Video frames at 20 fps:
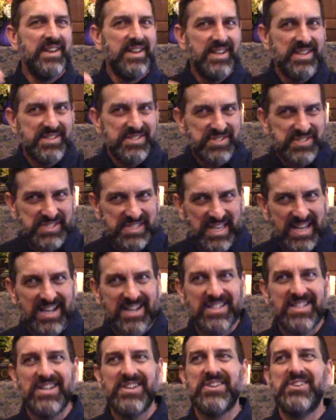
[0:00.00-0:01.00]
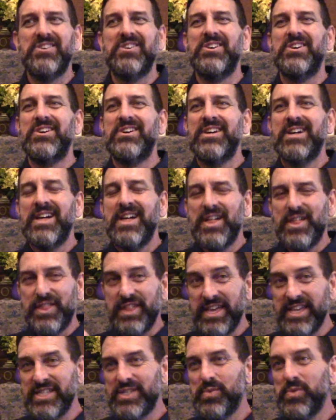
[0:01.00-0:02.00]
cyclical
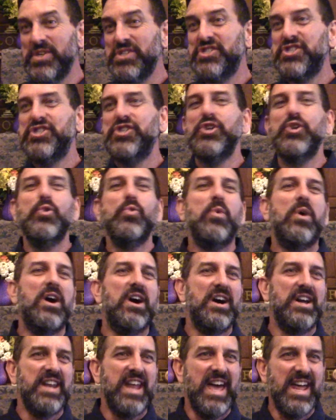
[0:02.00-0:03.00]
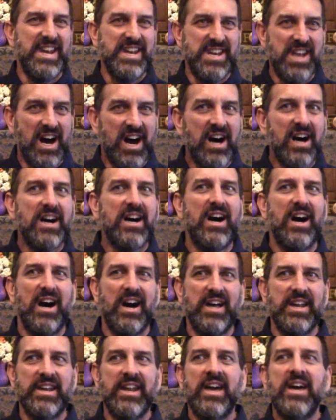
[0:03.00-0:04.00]
things that we chew on and gnaw
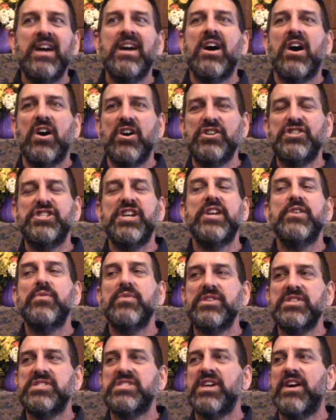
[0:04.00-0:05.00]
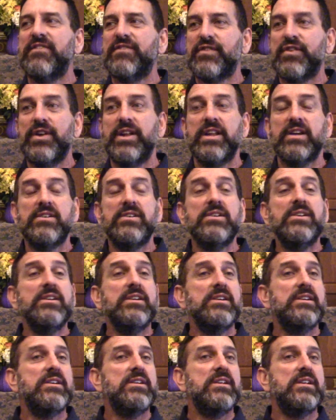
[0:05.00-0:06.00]
on are generally self-critical
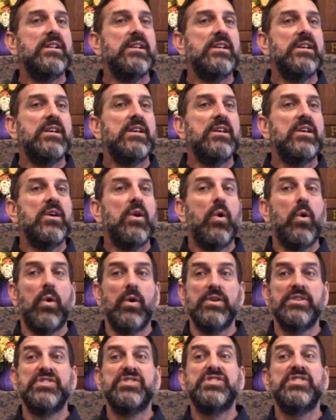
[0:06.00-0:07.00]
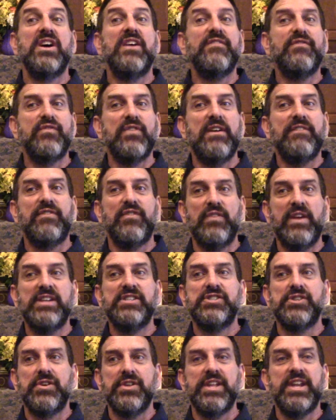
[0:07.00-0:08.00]
or
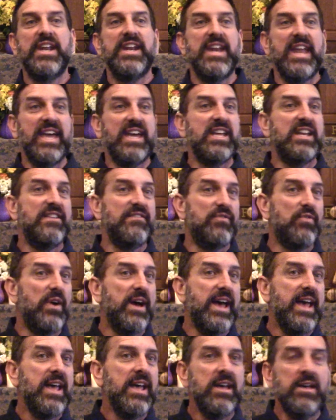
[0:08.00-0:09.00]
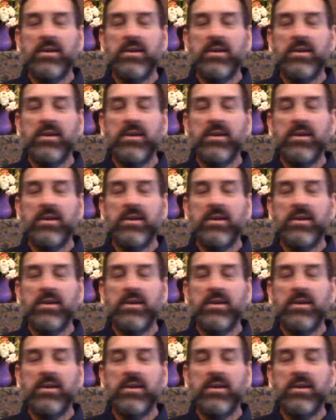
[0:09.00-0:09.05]
self-referential in a negative way,